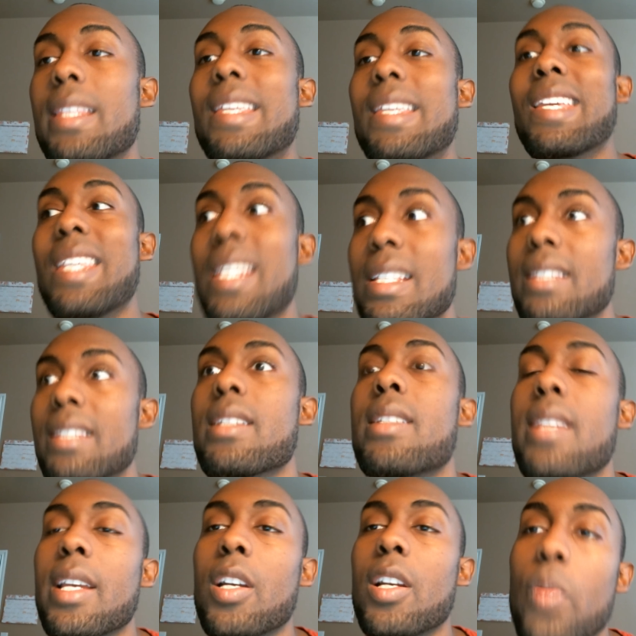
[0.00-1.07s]
The
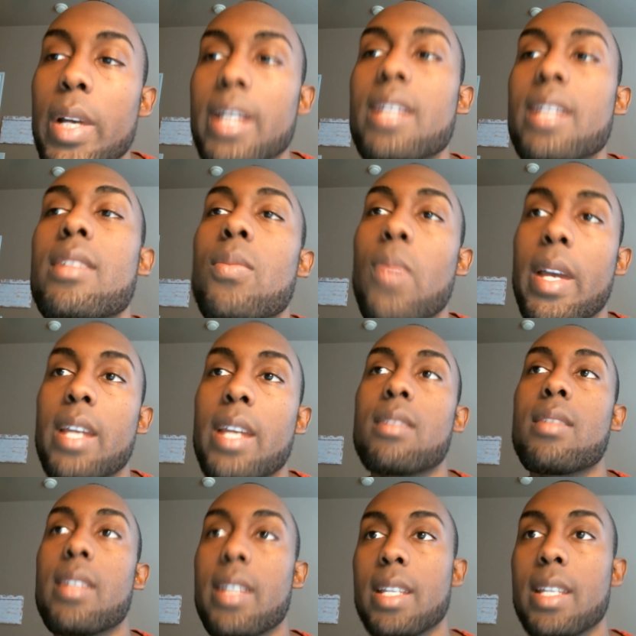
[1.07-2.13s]
easiest and quickest way
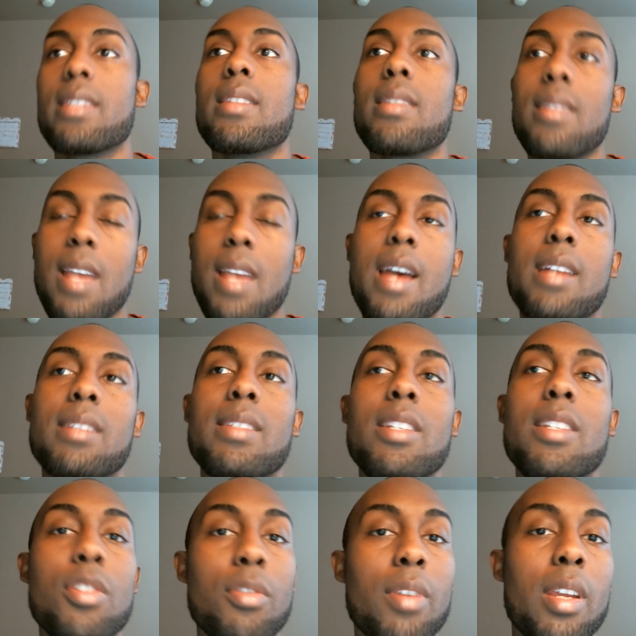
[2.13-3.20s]
to get the size
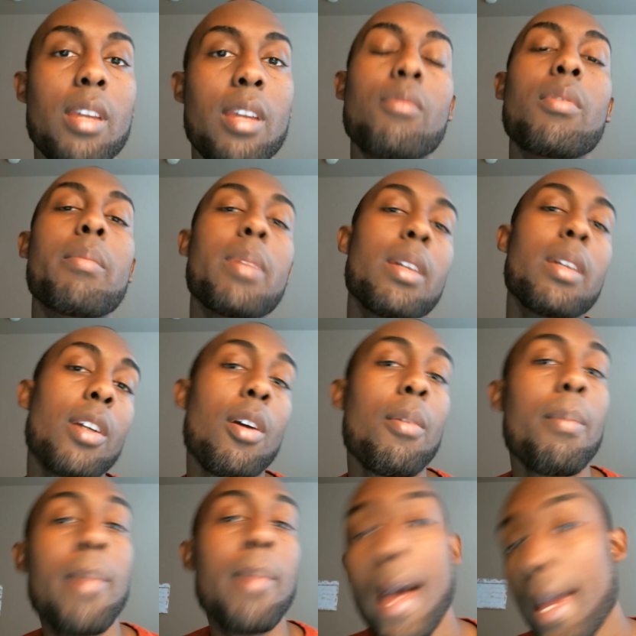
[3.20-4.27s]
that you need would be to go
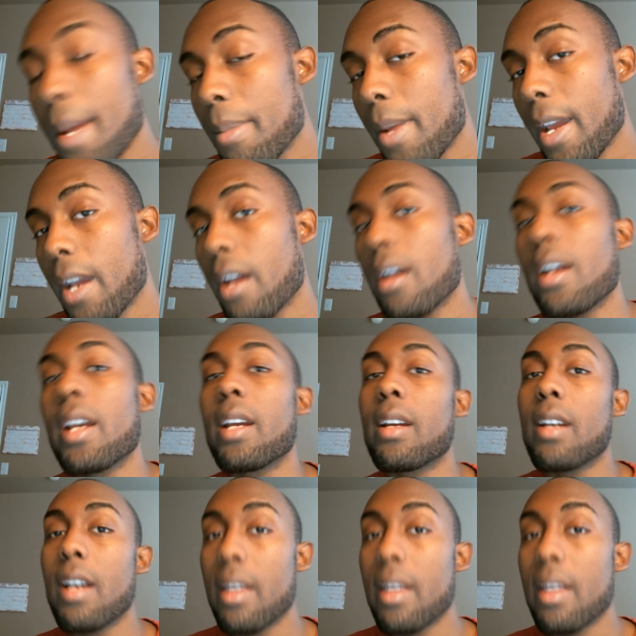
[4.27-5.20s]
buy a pair and